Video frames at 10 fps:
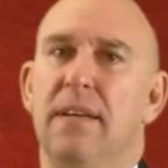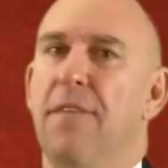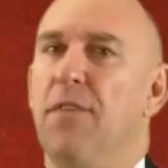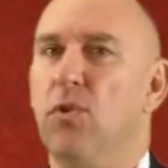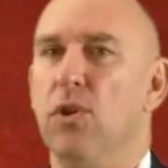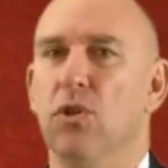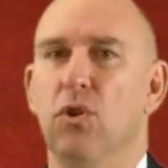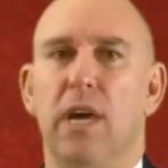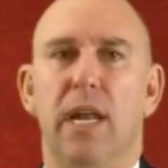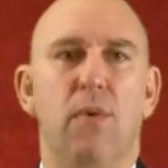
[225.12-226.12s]
If you were to
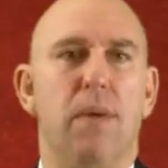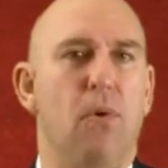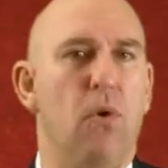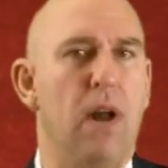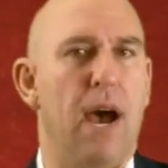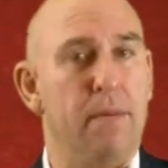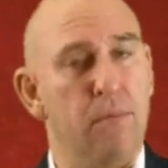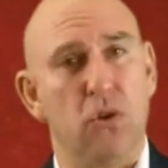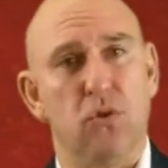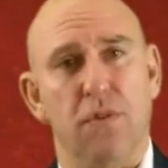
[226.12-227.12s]
look at a report on a
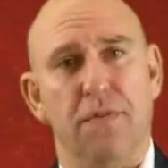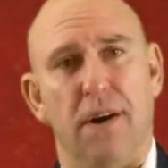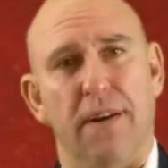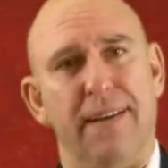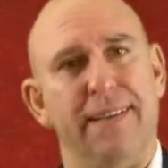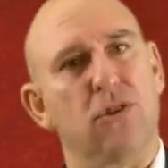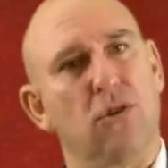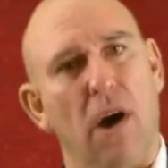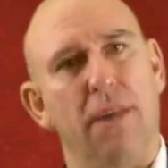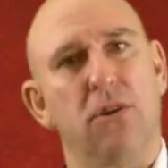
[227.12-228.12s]
mutual fund and
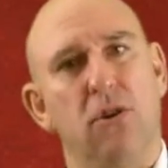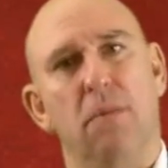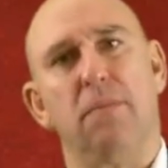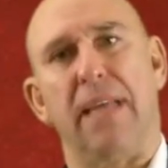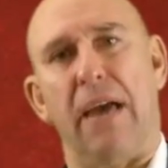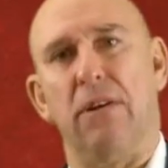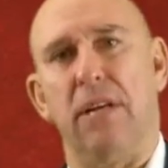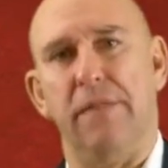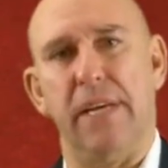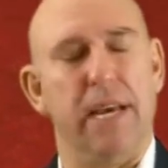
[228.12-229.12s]
saw the term standard
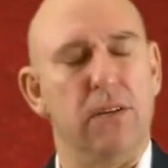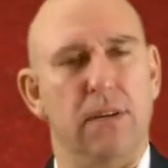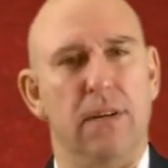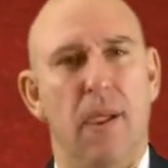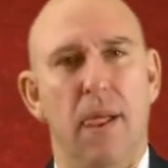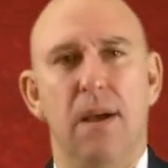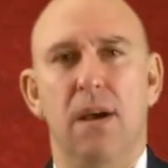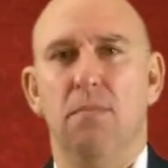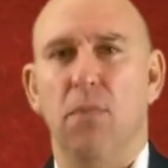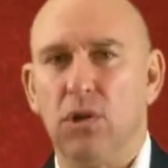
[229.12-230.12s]
deviation,
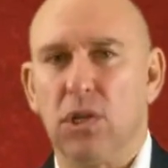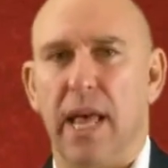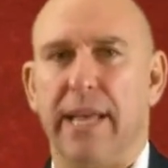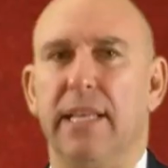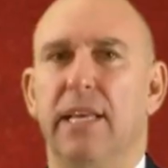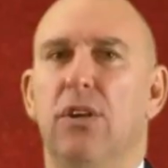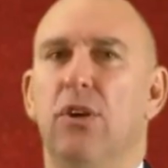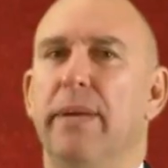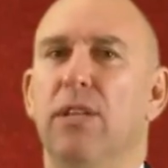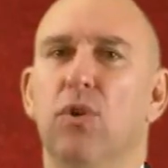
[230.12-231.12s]
most likely
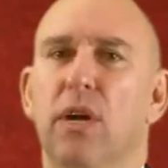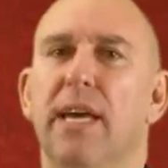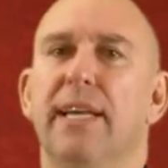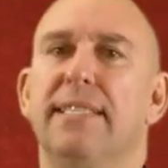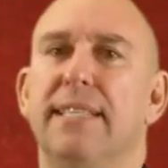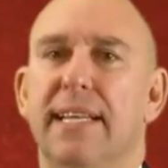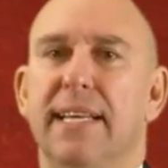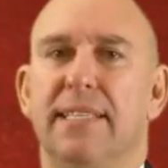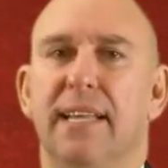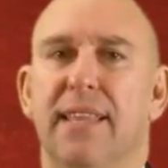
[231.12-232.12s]
you'd be looking at a
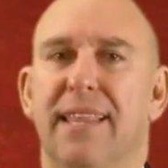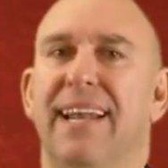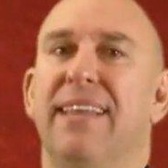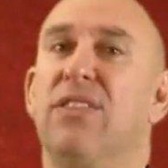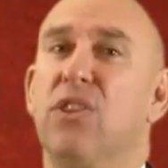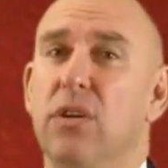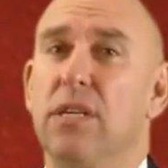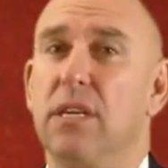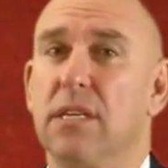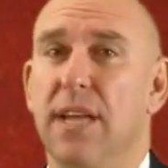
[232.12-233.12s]
statistic that had
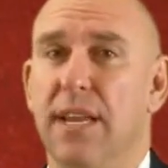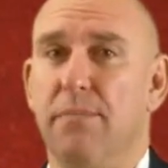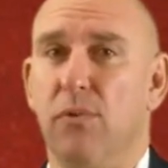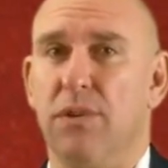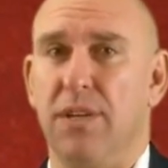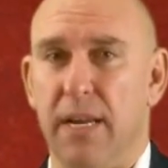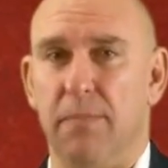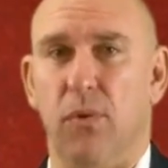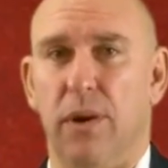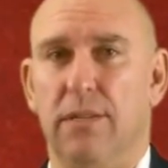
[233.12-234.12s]
36 data
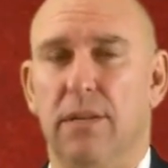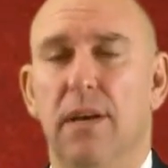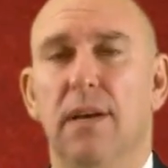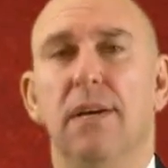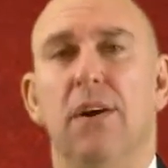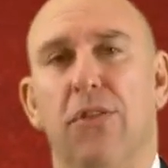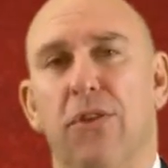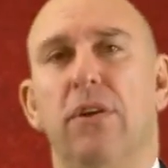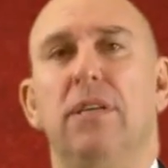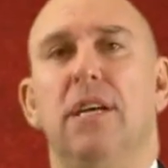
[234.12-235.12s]
points or
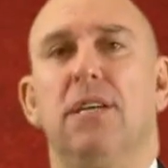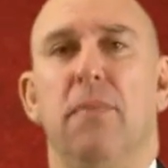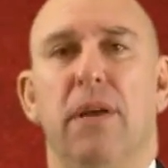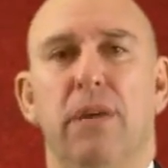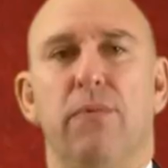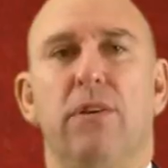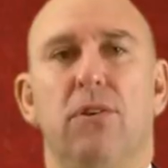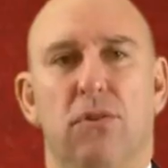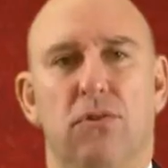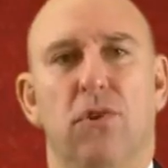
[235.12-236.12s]
36 monthly
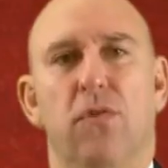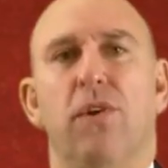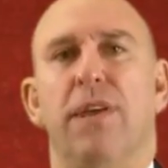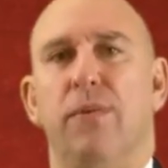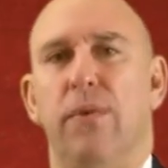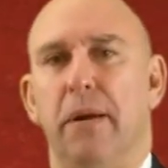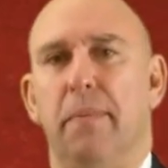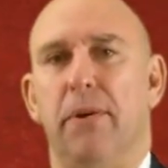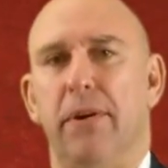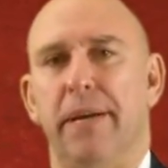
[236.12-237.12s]
returns over a
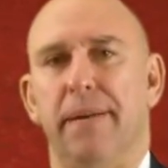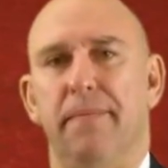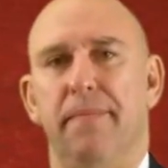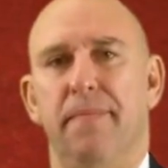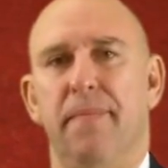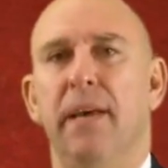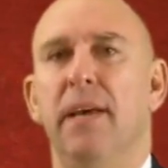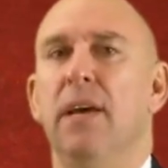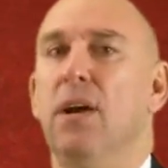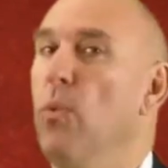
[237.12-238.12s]
3-year period.
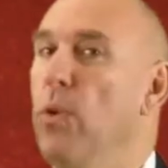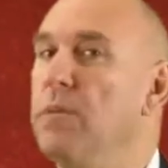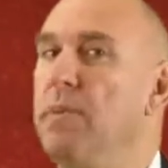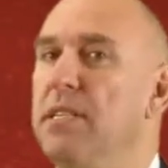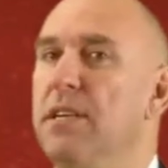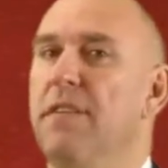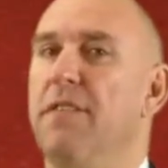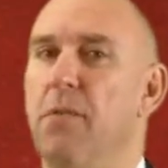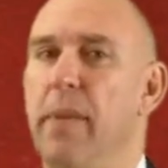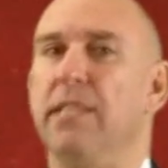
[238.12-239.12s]
Which piece of
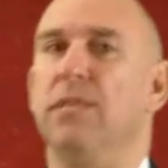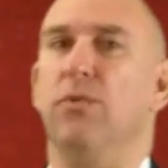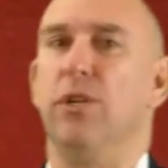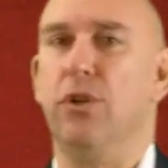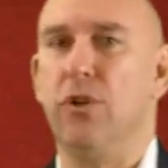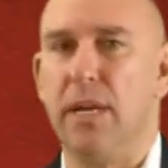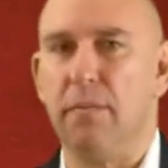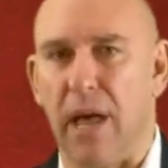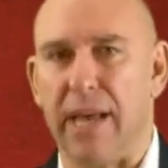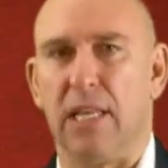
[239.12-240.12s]
information would you
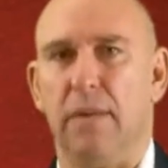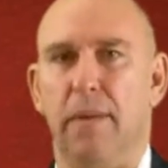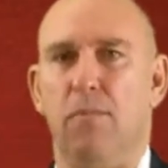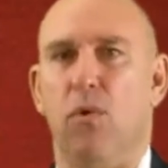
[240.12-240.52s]
deem likely to be